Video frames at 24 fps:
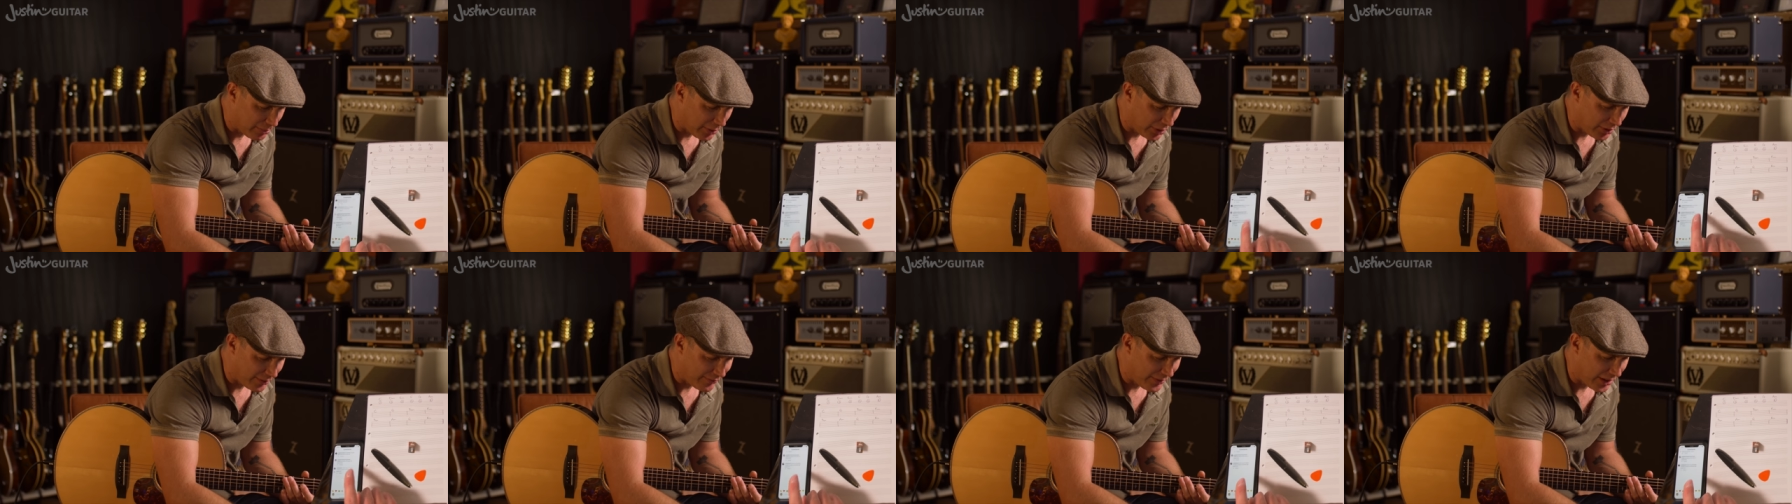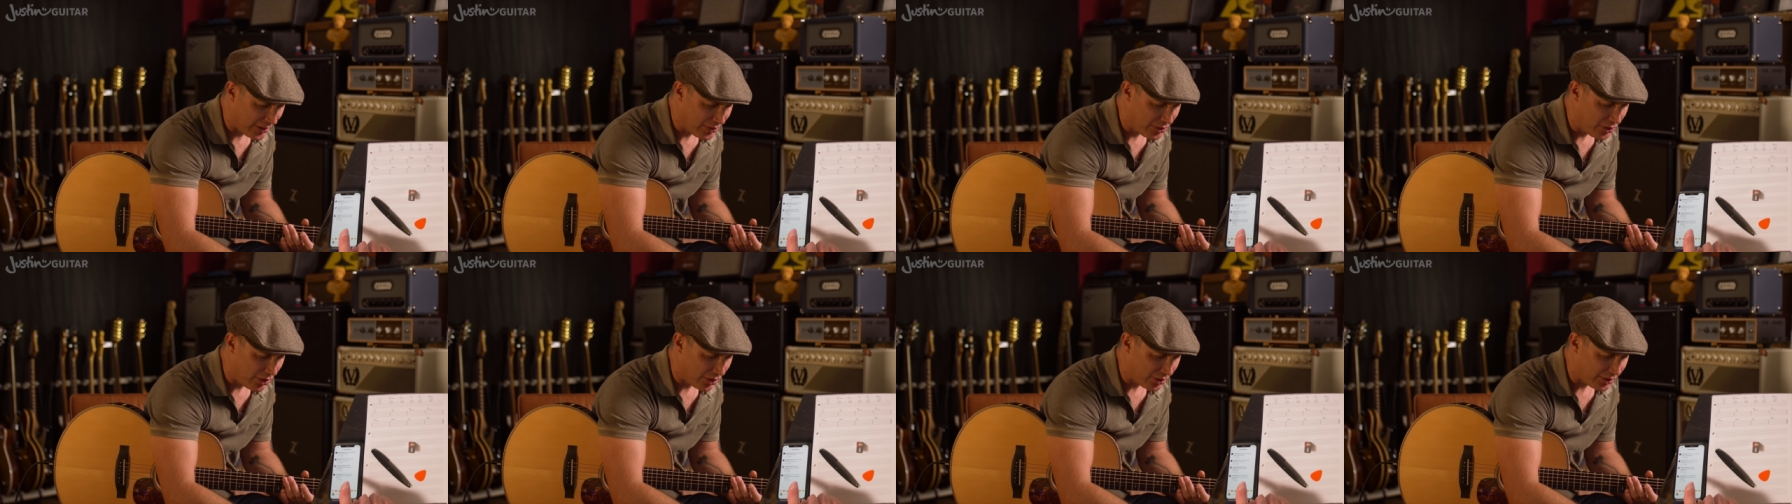bottom.
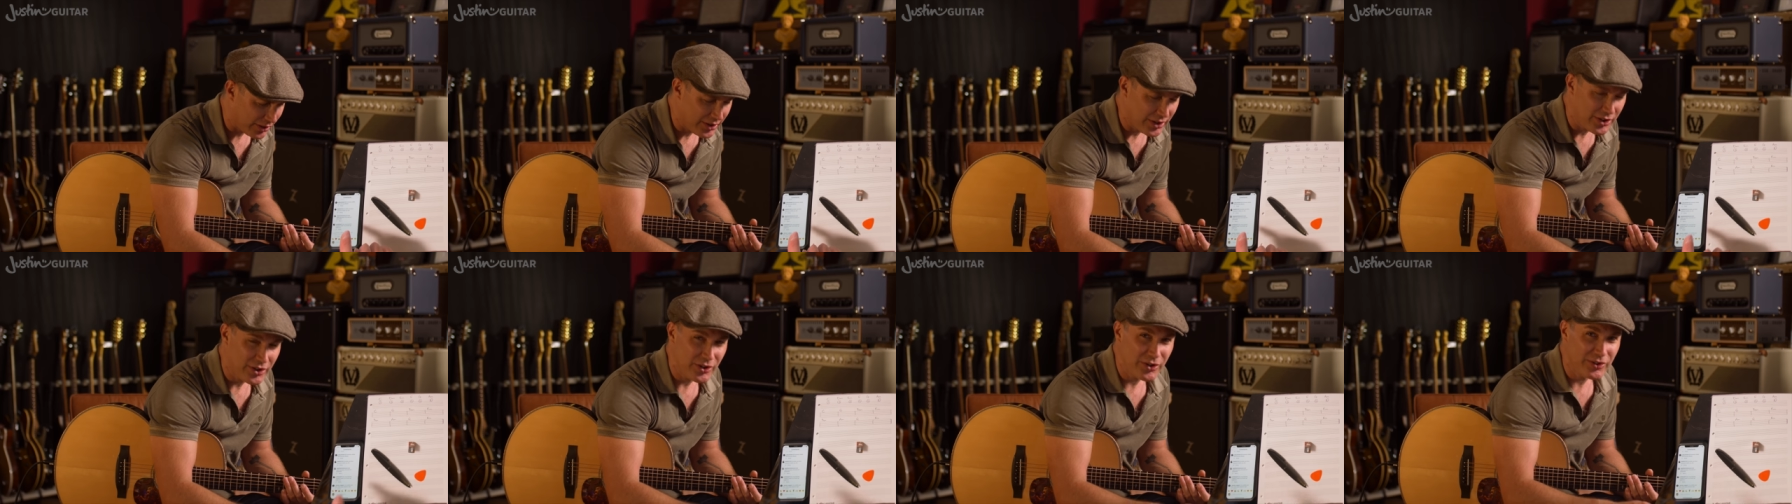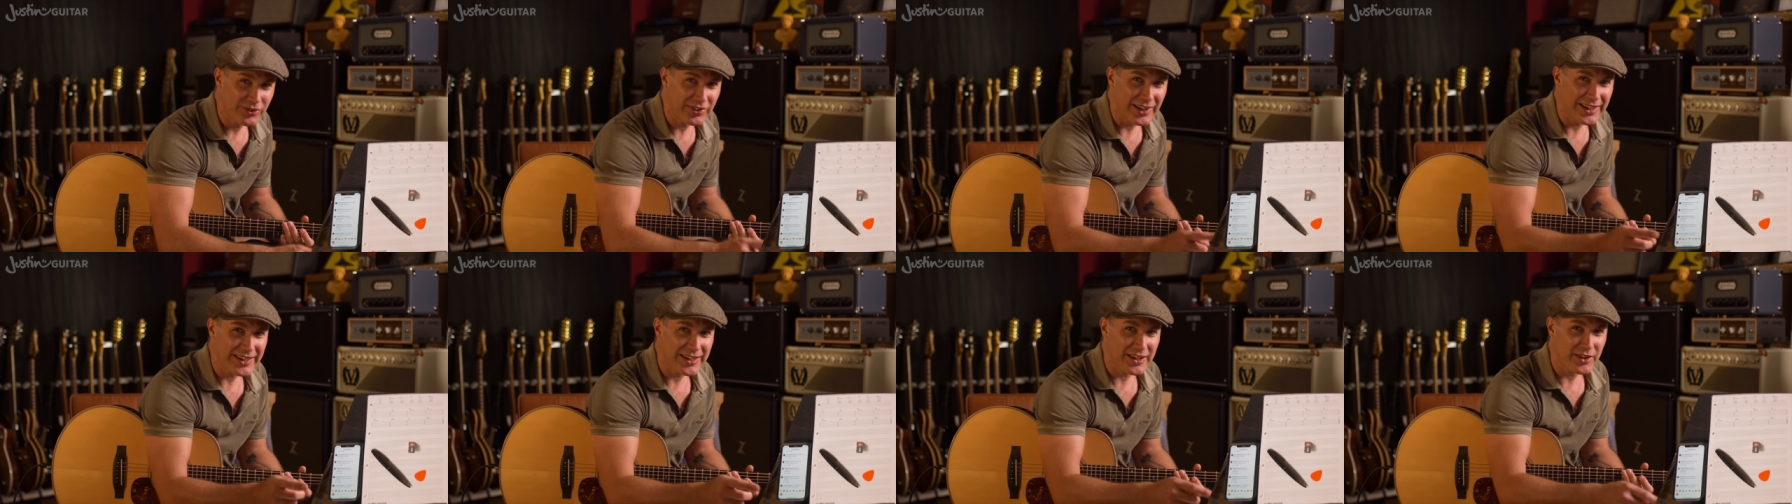I'm not going to
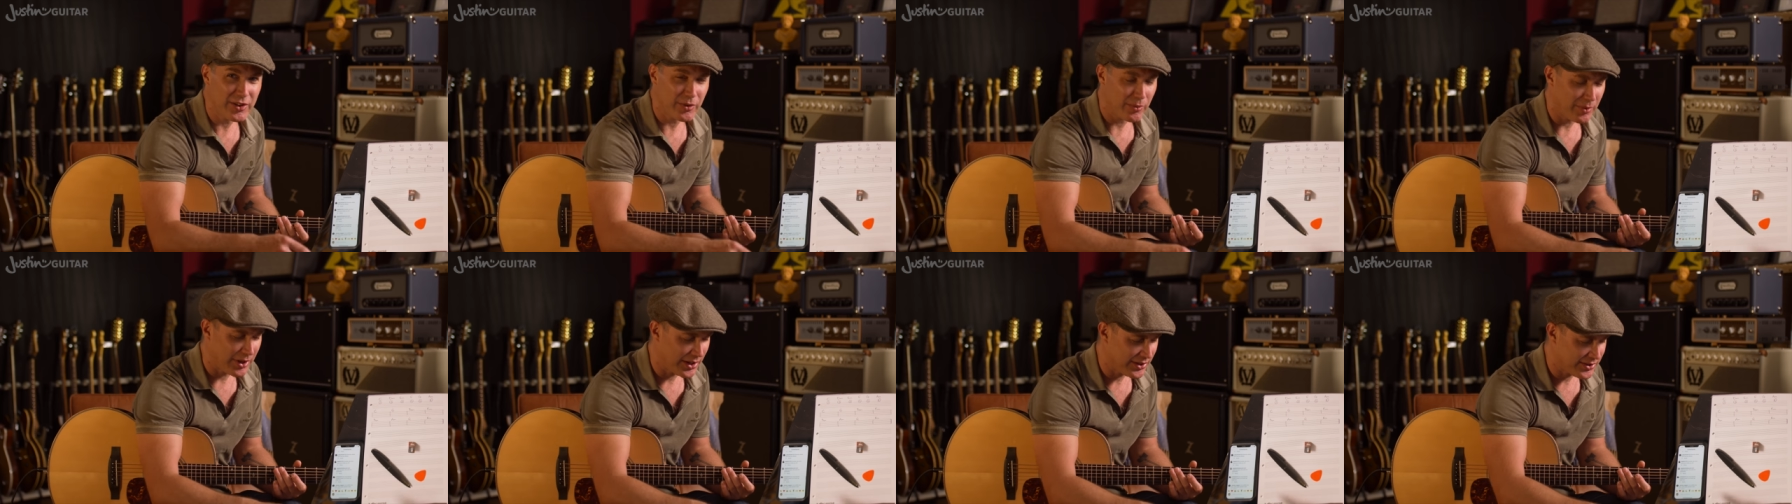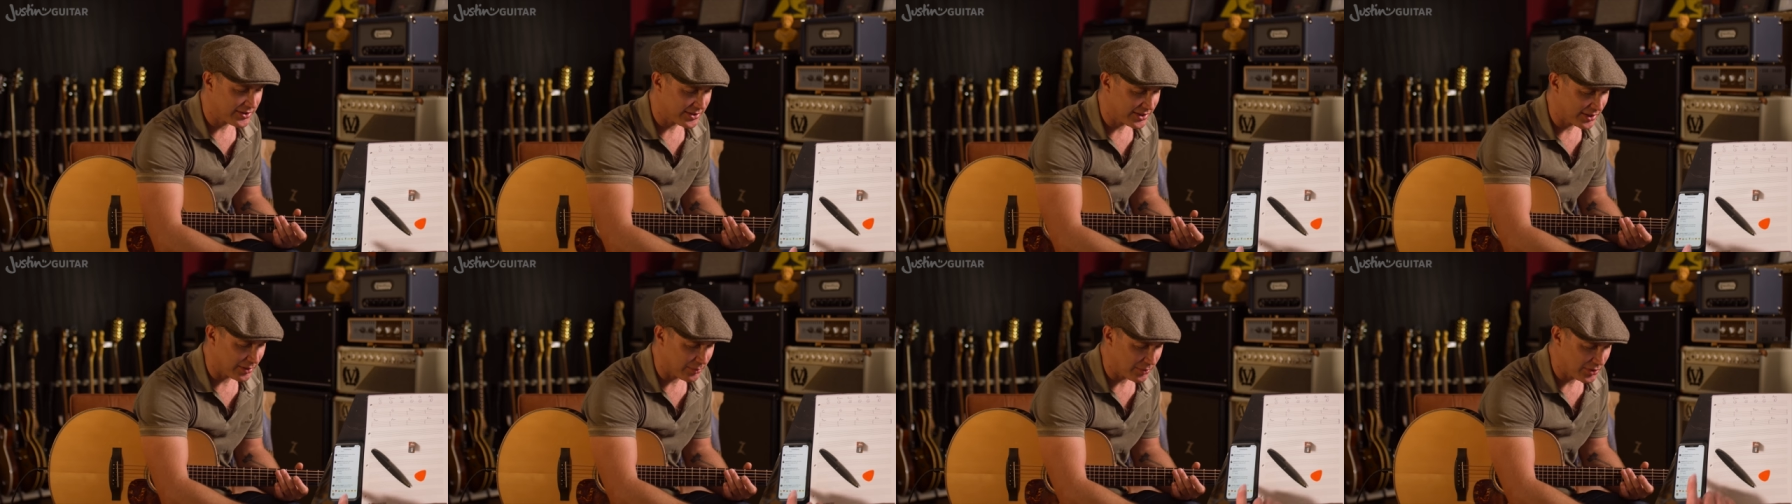use any of the
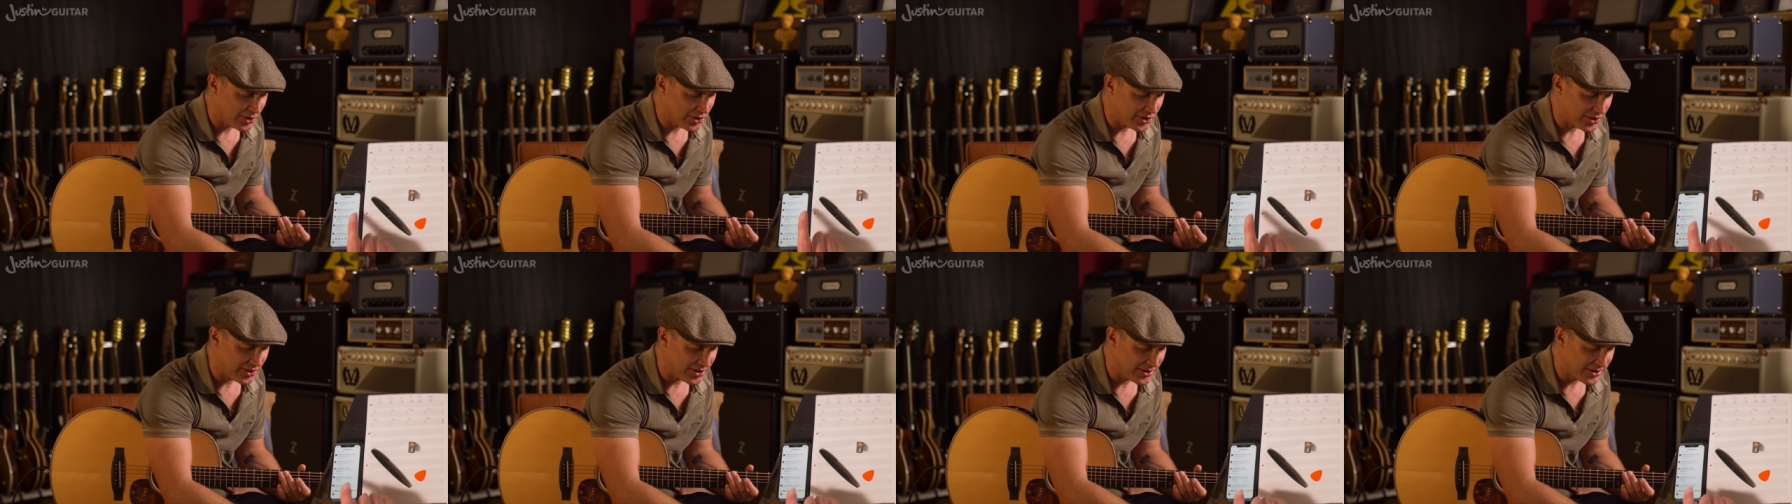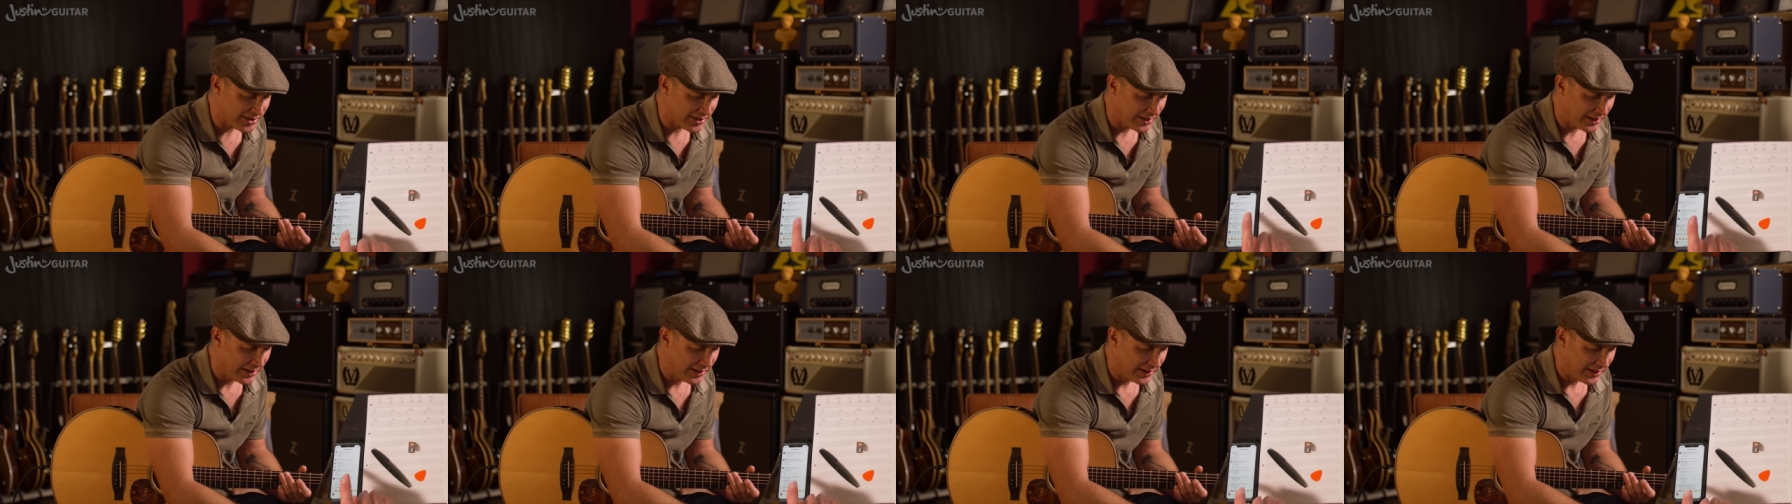ones that were just